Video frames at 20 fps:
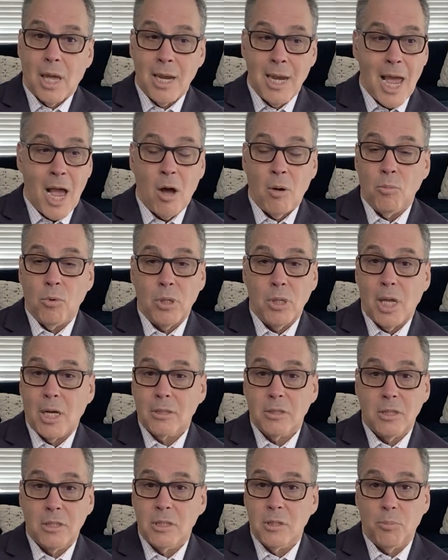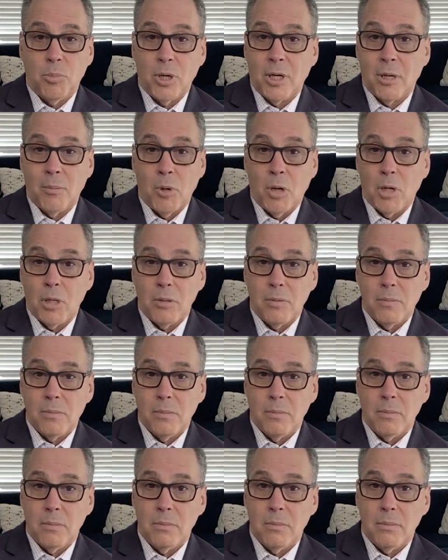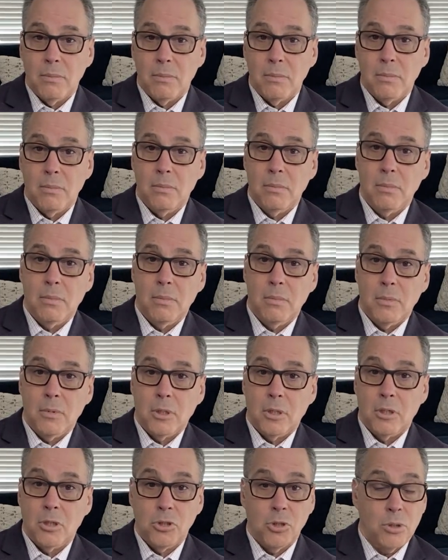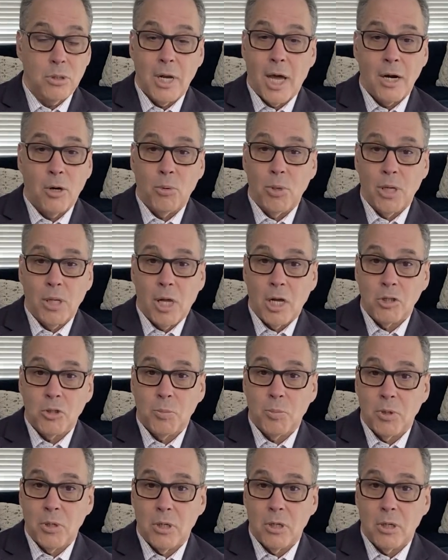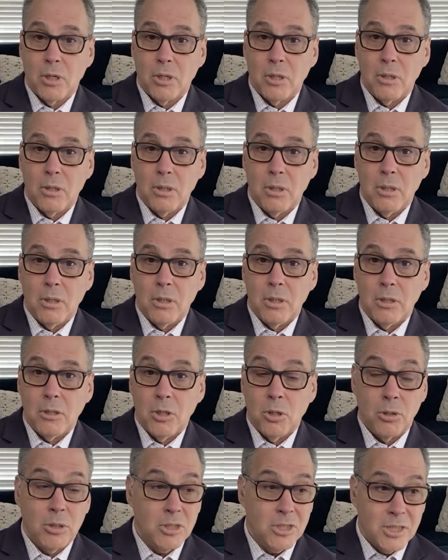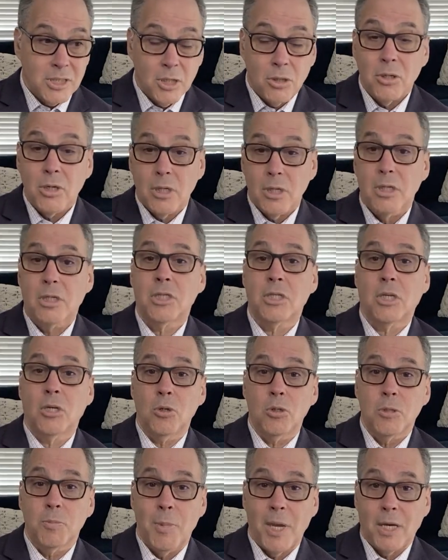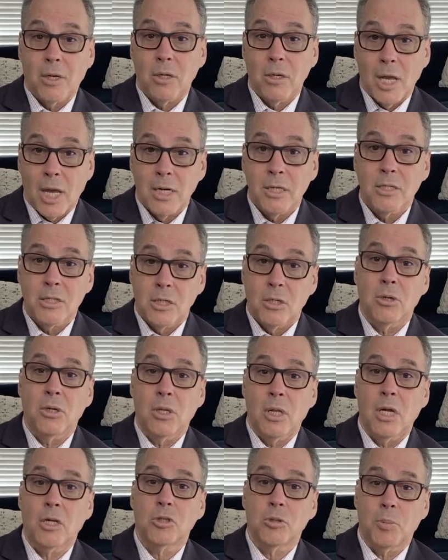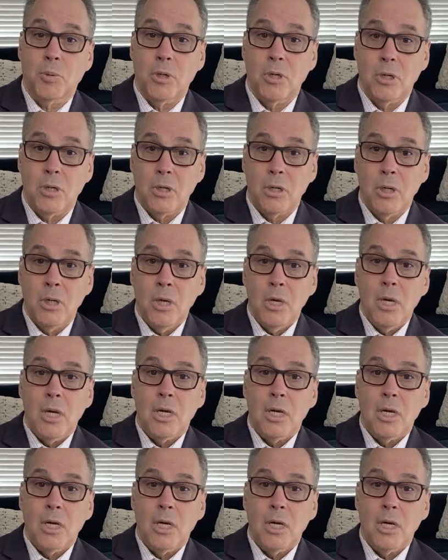And now I'm reluctant to bring him on because you're not a real entrepreneur. You're a serial excuse maker, not a serial entrepreneur.